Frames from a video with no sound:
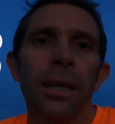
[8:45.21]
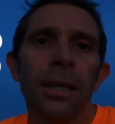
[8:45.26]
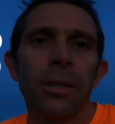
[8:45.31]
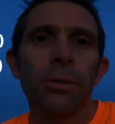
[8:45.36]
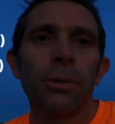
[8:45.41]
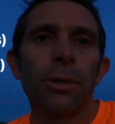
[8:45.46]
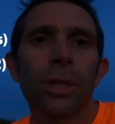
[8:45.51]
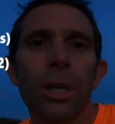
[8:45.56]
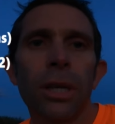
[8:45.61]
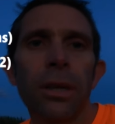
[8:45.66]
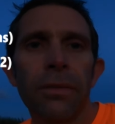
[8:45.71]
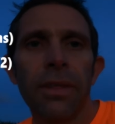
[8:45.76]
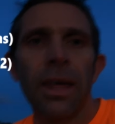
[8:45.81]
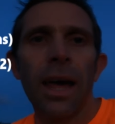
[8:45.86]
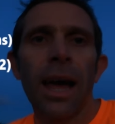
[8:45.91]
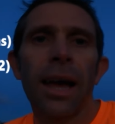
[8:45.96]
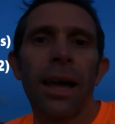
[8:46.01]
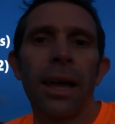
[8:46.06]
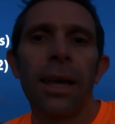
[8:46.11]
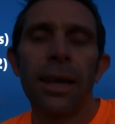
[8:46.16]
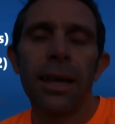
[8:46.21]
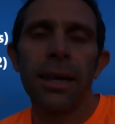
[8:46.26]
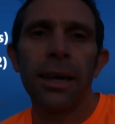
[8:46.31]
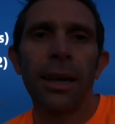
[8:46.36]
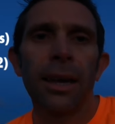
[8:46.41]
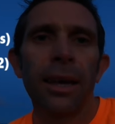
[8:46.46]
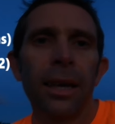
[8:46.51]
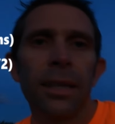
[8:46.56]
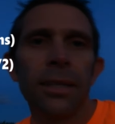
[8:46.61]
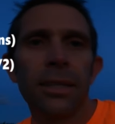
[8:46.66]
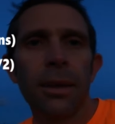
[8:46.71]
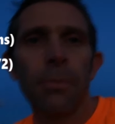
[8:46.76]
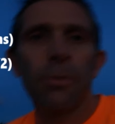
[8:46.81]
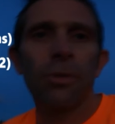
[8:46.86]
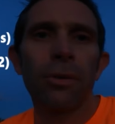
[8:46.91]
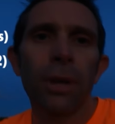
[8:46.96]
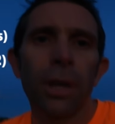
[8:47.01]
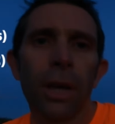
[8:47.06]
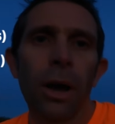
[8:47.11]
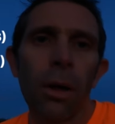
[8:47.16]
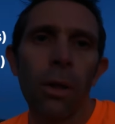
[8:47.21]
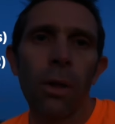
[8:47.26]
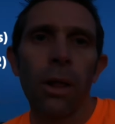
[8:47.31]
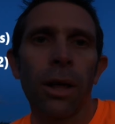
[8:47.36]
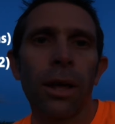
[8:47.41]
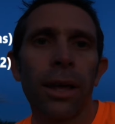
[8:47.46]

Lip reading: achieve that sub 3 goal.